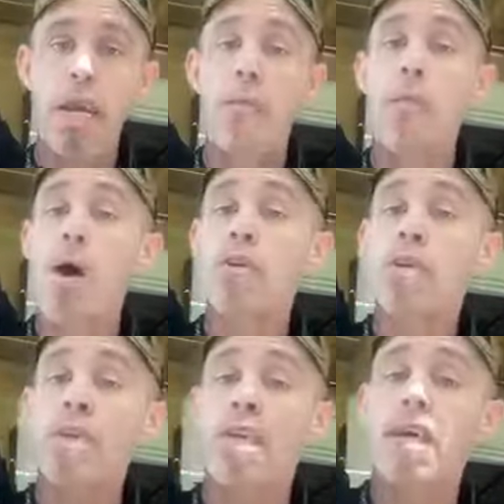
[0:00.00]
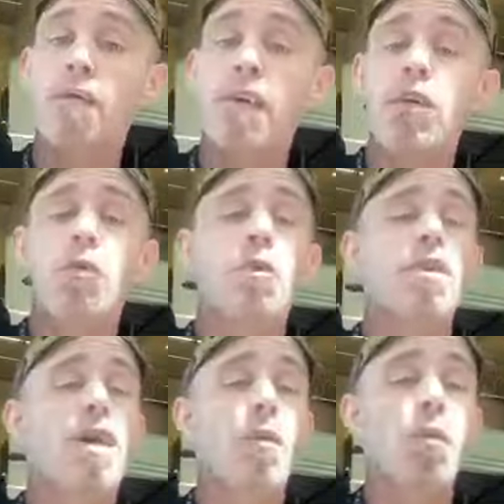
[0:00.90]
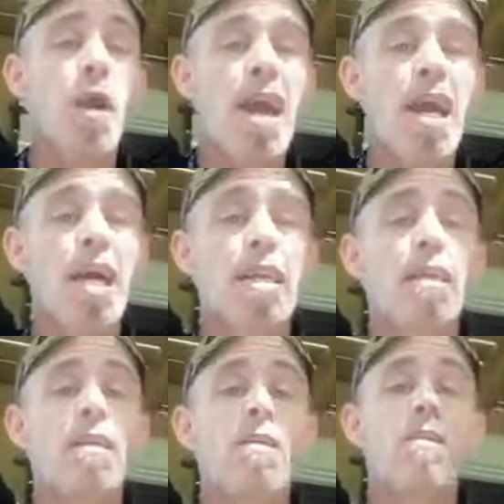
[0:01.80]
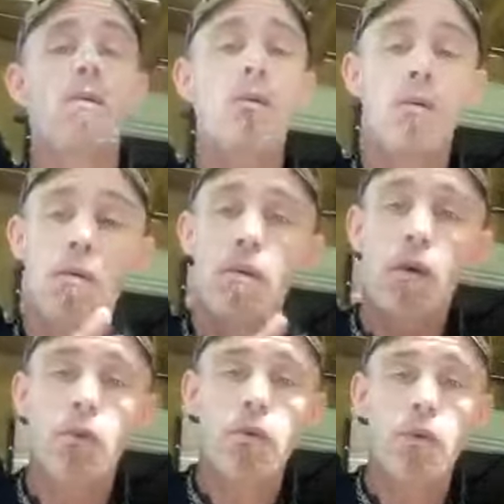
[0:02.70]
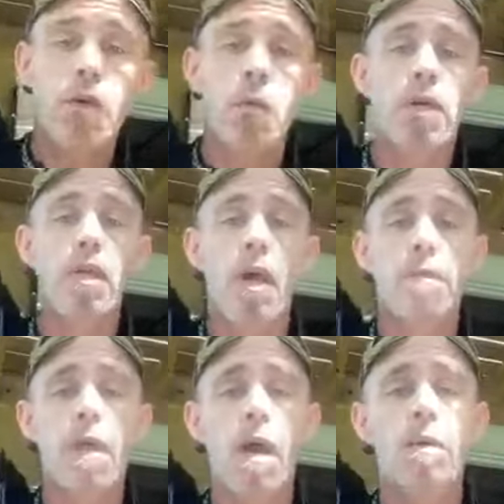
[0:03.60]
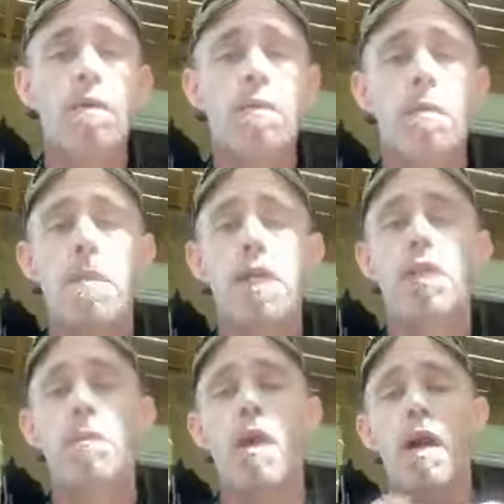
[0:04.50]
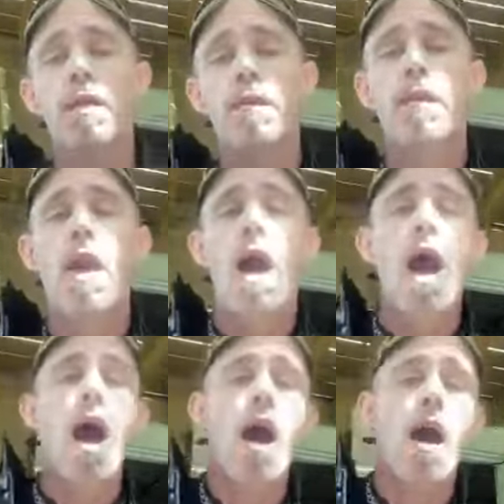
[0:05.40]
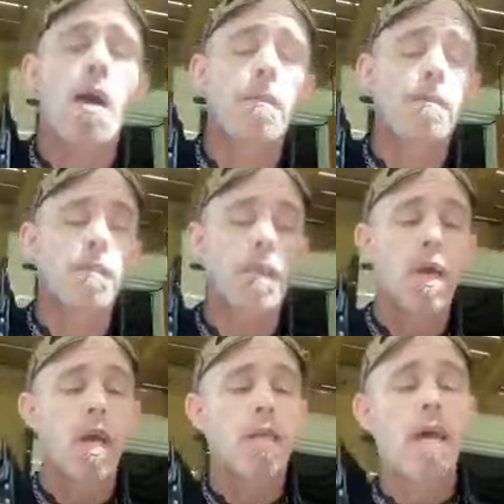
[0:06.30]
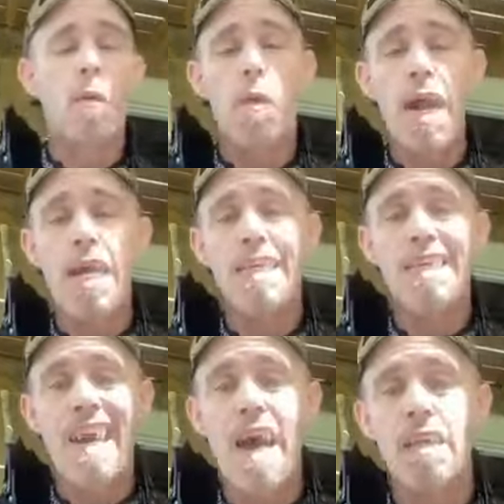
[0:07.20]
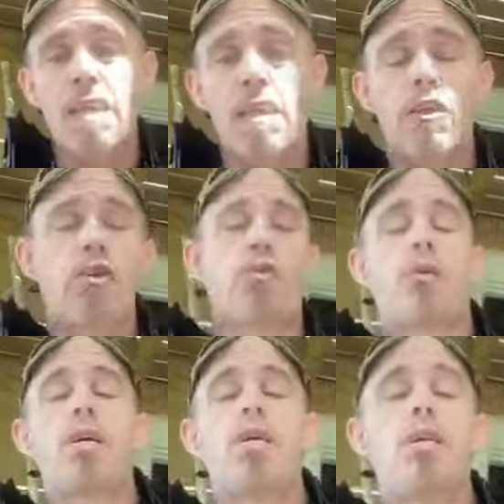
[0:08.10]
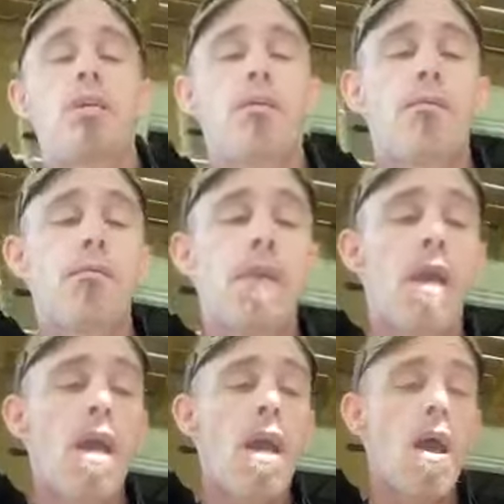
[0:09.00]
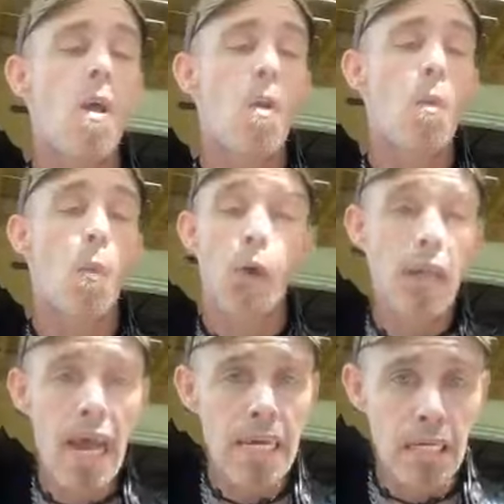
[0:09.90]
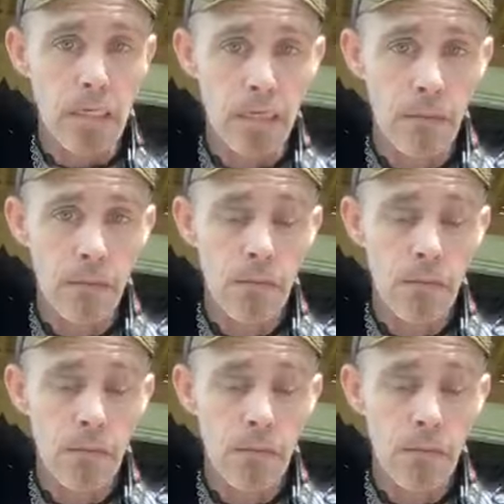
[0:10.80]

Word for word: And most of the individuals that ran those streets, what's up, Toast? Miss you, brother. Um, that ran Gallatin Street were ladies.